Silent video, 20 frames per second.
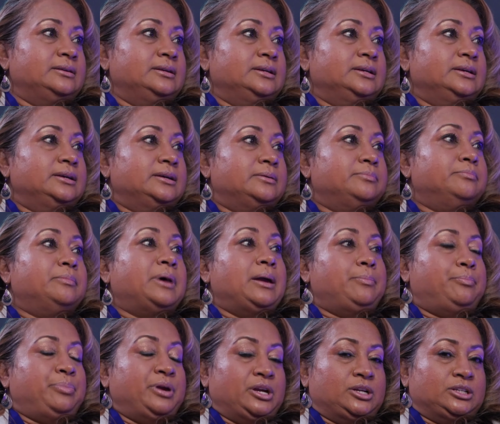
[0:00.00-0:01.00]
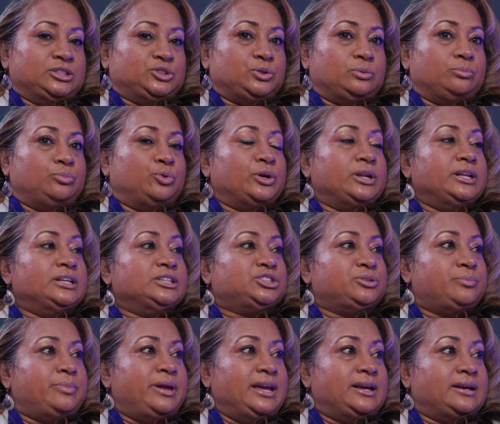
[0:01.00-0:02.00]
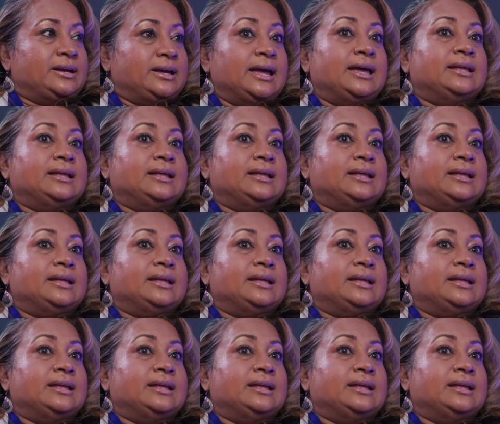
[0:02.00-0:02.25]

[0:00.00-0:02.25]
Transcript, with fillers: Mm. My parents were born in Jamaica,